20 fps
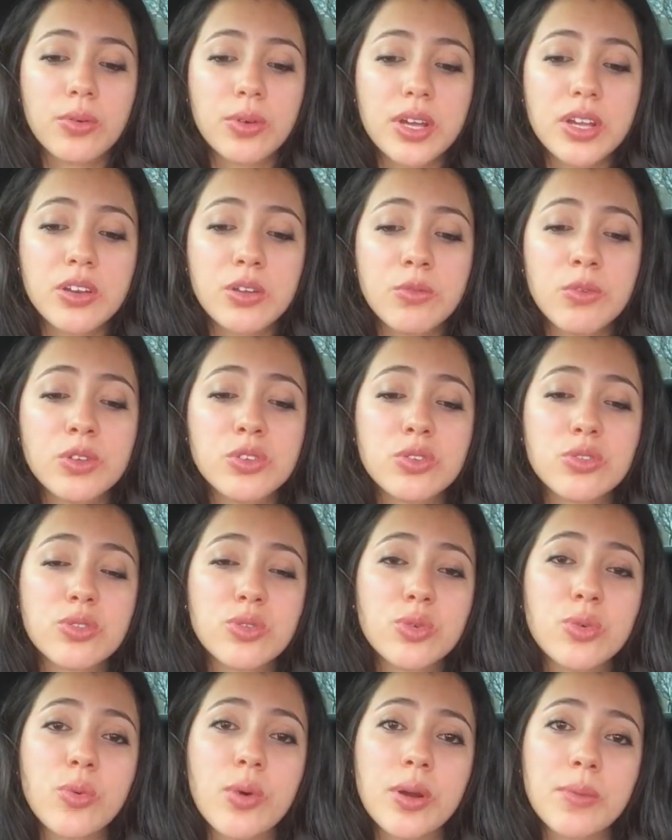individuals
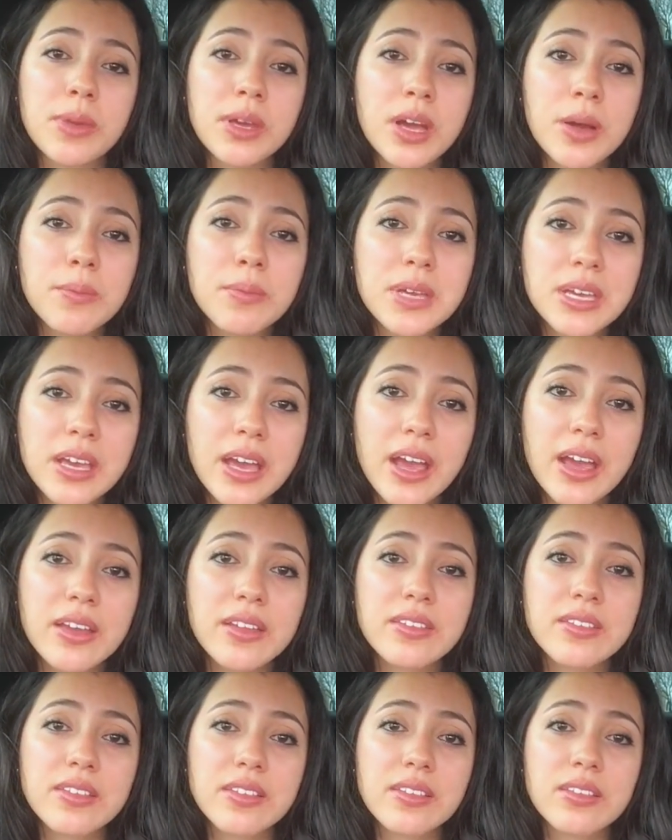who want to become
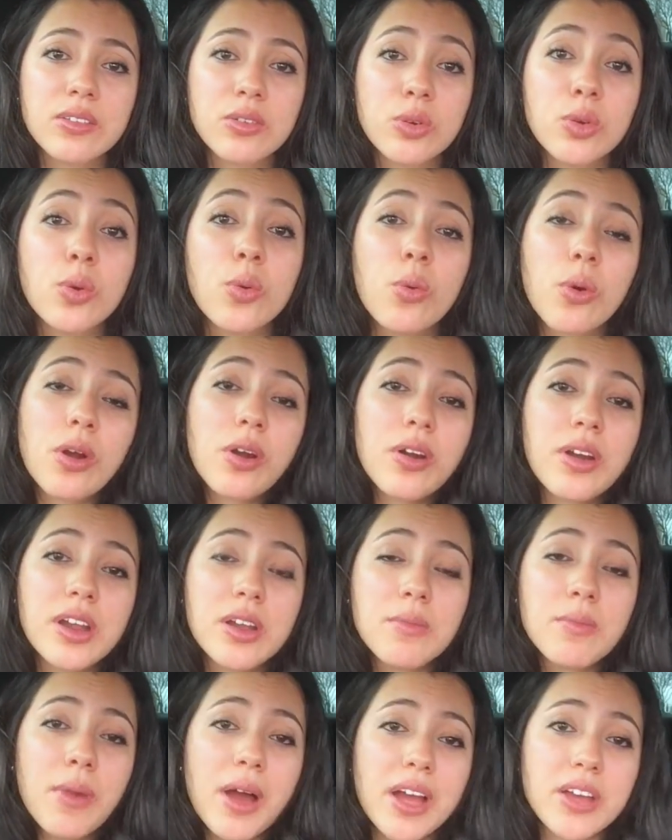PAs, who were
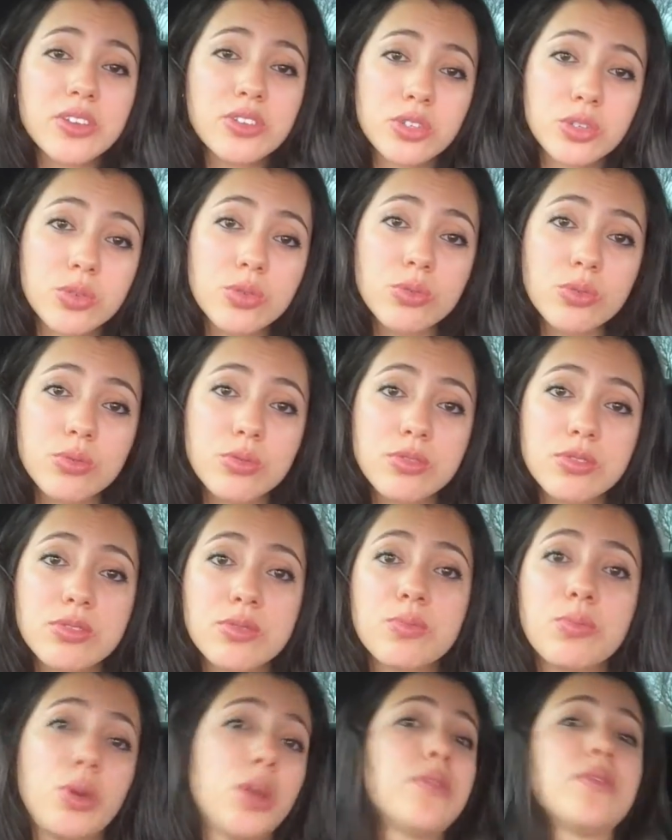in my
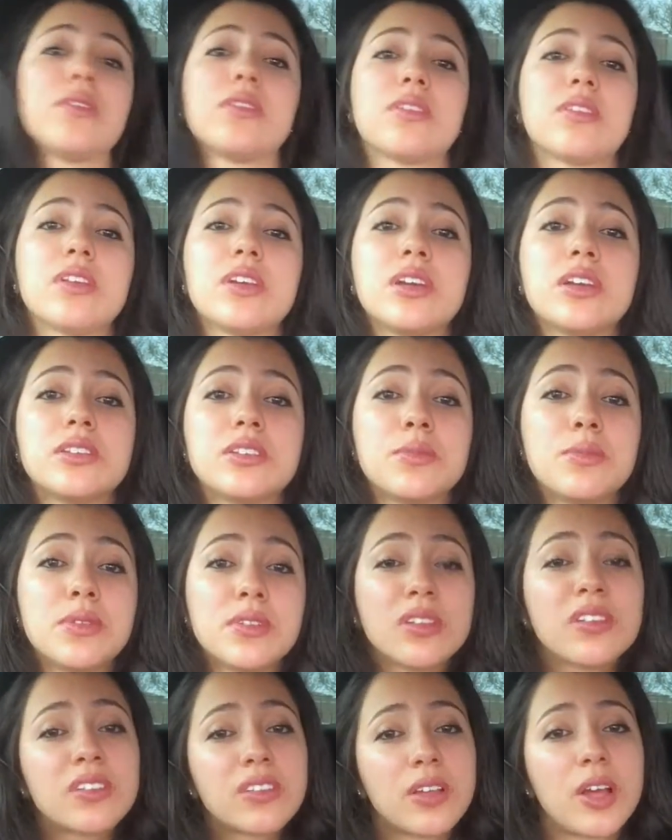shoes previously, to be
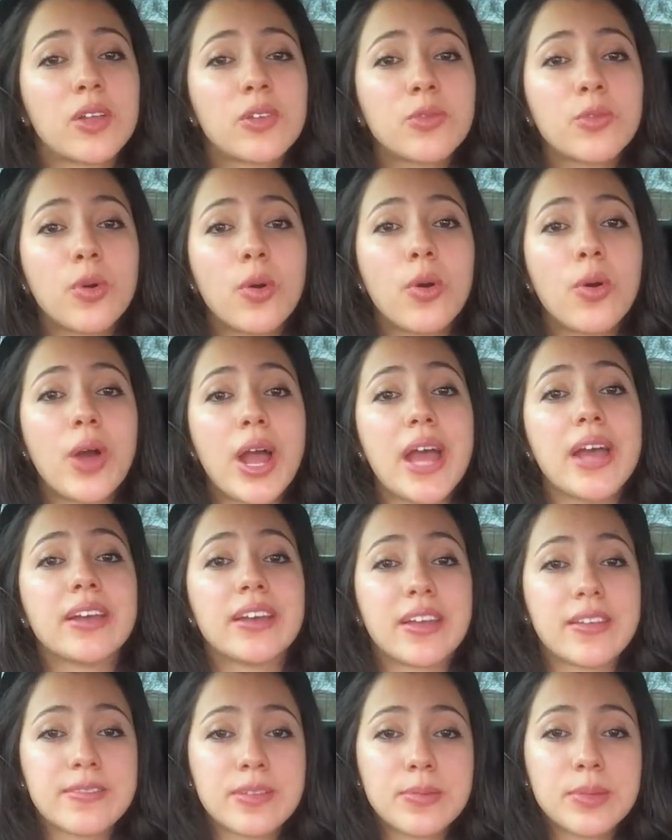successful
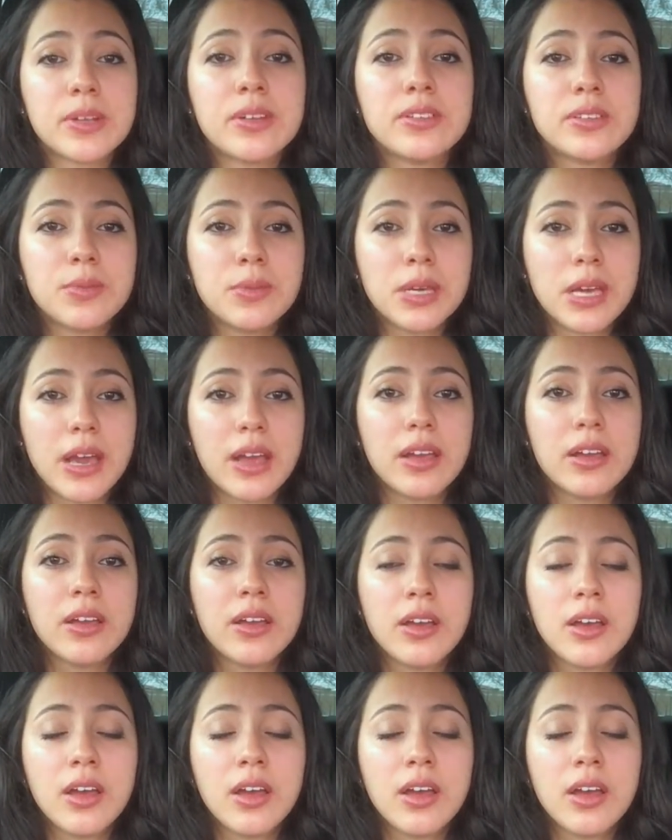and get accepted into PA.